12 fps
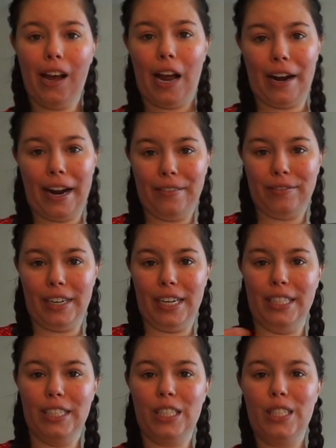Alright
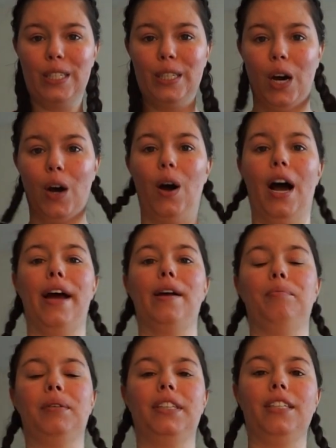friends, so I
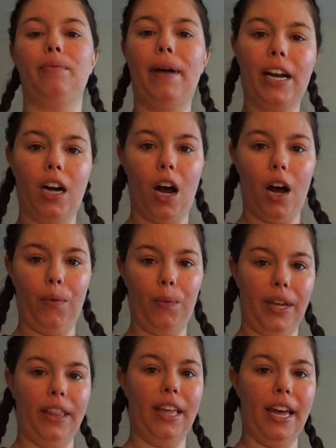put this back on
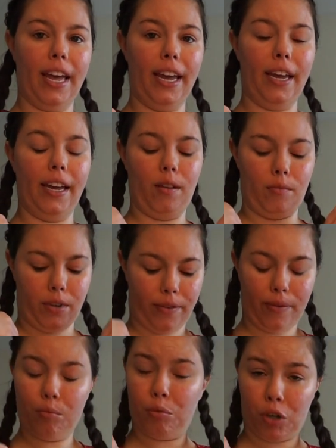with a
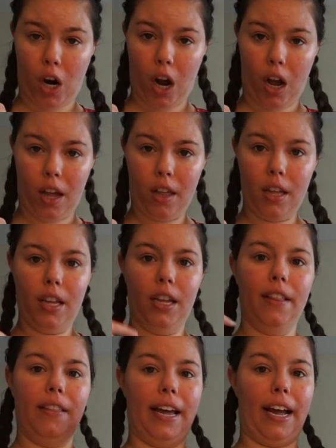different bra
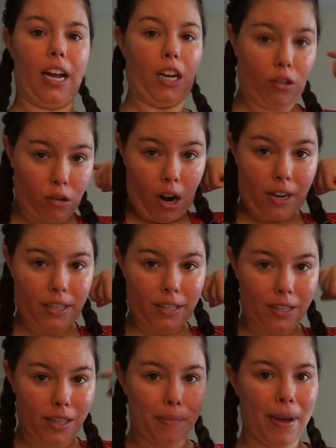that
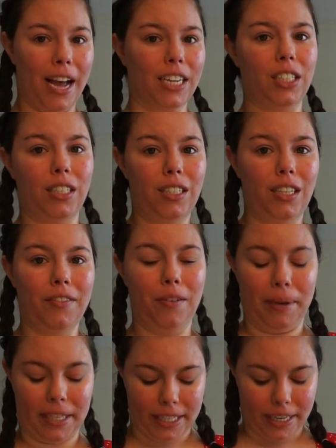crosses in the back just to see if it
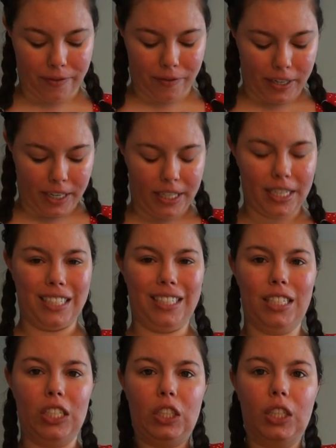makes a difference. It's
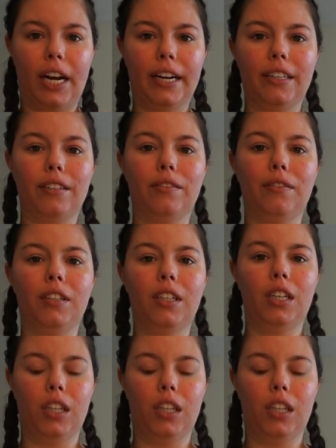still kind of